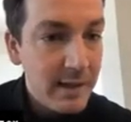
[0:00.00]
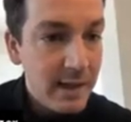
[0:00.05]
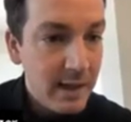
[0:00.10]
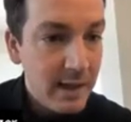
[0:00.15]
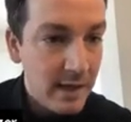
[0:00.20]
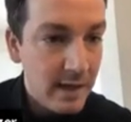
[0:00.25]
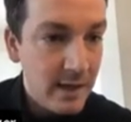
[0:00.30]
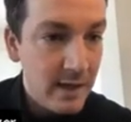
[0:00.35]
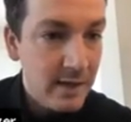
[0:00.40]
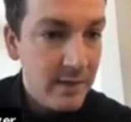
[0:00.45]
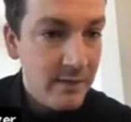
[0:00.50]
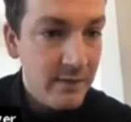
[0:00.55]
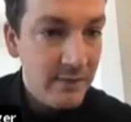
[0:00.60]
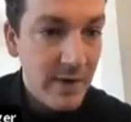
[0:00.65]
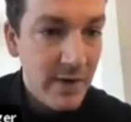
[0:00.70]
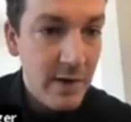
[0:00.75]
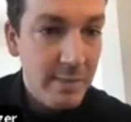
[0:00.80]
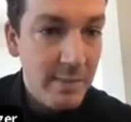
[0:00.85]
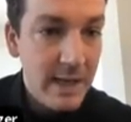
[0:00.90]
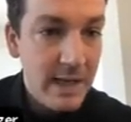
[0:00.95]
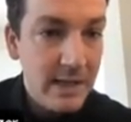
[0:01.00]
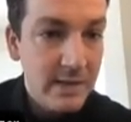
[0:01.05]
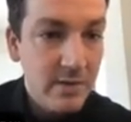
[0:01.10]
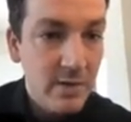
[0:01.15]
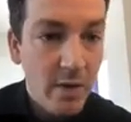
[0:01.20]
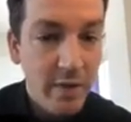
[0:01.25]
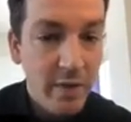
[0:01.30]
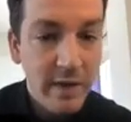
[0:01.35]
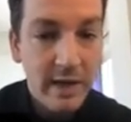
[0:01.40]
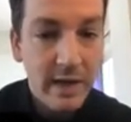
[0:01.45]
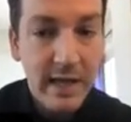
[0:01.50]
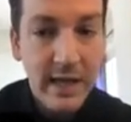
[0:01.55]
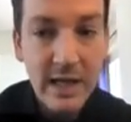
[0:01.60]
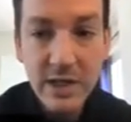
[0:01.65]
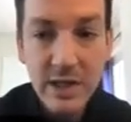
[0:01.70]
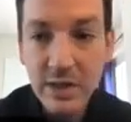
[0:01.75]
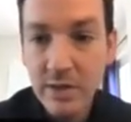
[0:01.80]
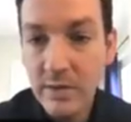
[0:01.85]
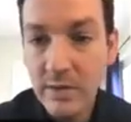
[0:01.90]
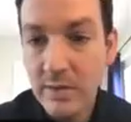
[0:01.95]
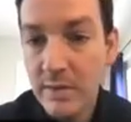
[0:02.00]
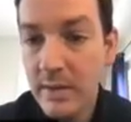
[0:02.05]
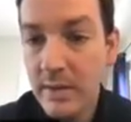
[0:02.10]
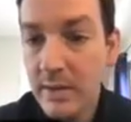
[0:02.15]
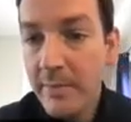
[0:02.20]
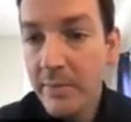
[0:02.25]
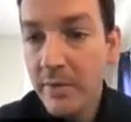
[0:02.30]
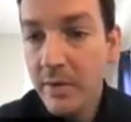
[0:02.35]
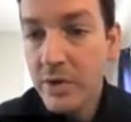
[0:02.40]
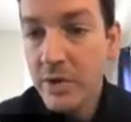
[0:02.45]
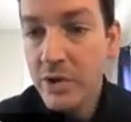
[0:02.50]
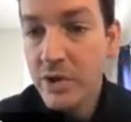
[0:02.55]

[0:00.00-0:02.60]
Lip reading: here, Firebase Authentication. I'm going to